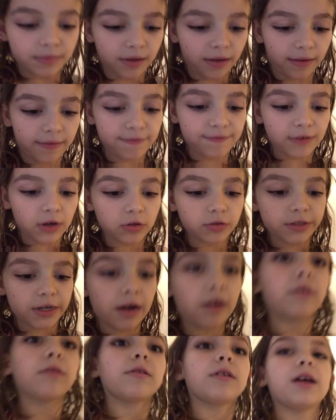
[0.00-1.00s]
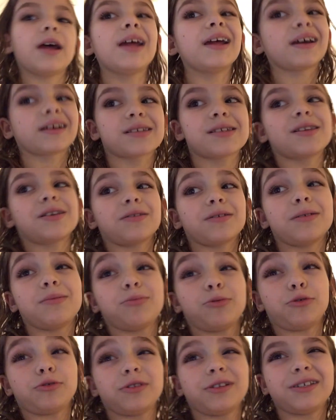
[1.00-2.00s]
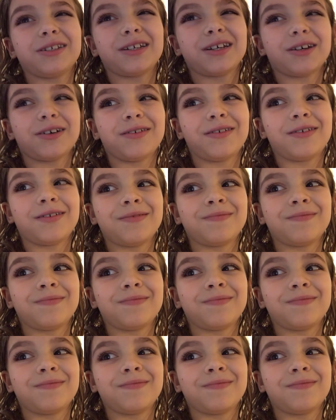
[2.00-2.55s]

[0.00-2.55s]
It fell down. I accidentally pulled it down.